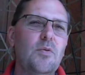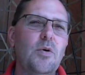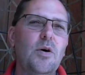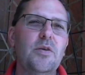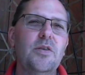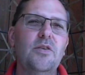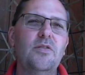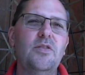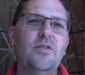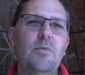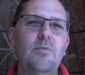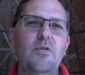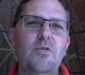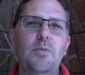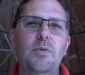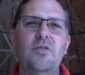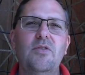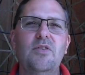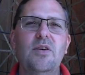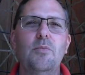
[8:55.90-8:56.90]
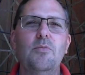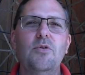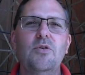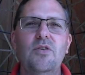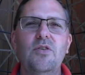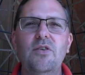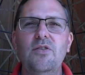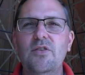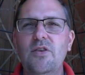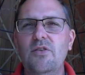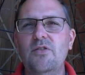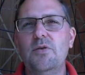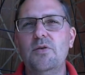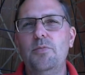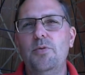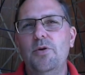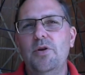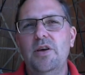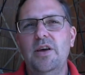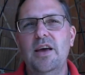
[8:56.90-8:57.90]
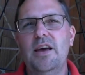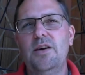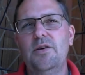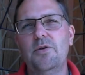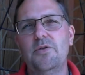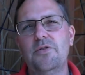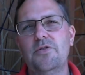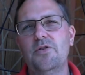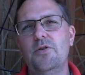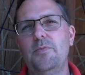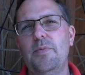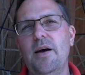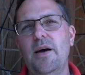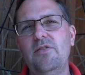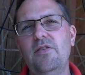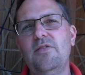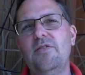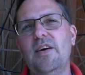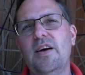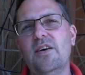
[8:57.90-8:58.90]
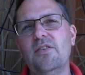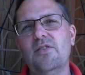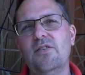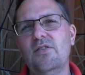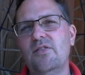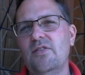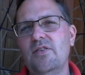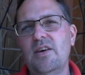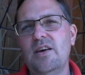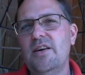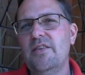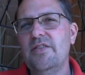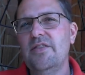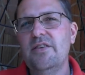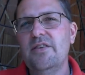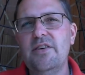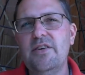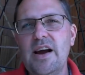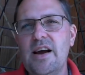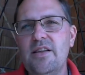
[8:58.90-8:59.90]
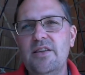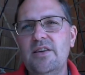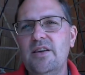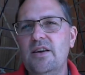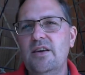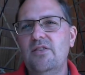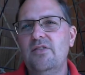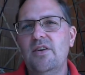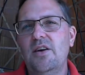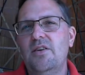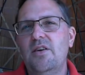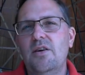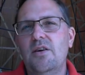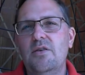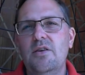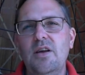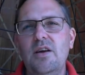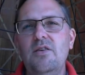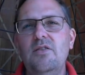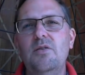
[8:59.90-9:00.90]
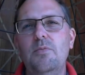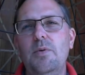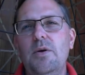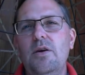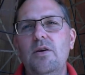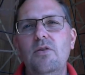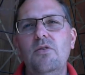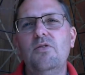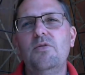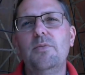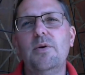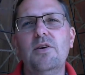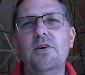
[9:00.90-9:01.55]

While there seems to be some resistance to putting aircon through passive houses, the reality is they don't need to be used